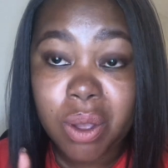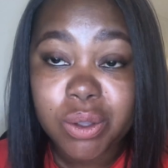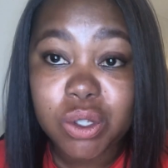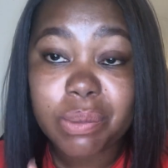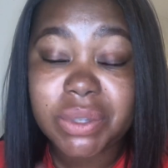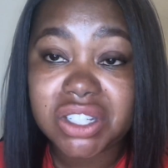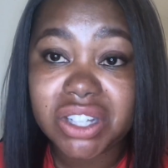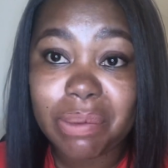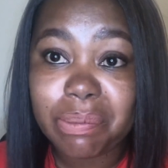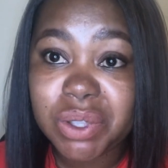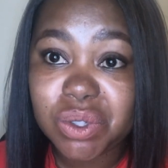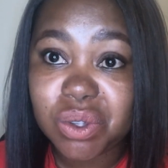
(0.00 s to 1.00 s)
So Mr.
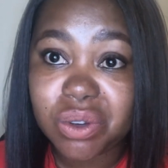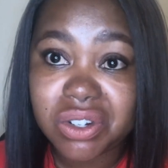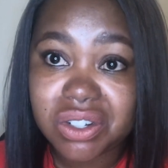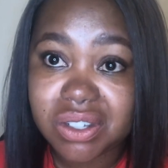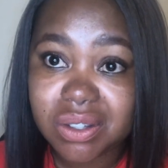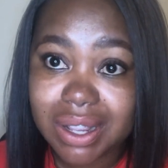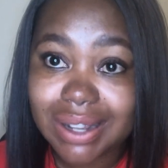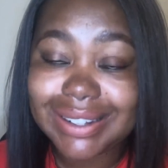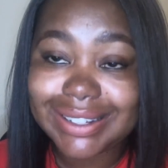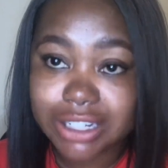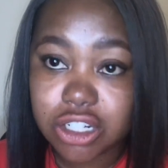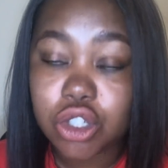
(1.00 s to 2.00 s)
Chapman's story just
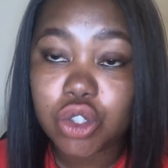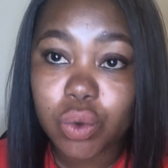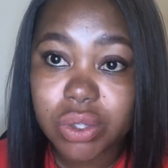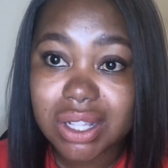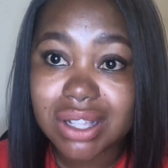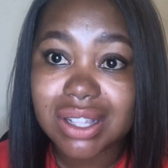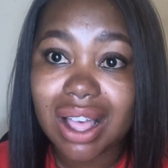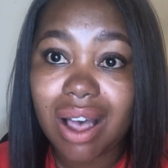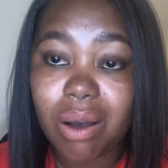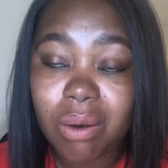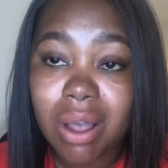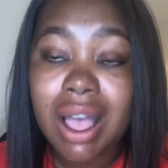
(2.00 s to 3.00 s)
shows us
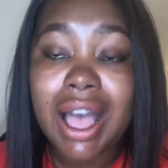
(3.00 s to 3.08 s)
how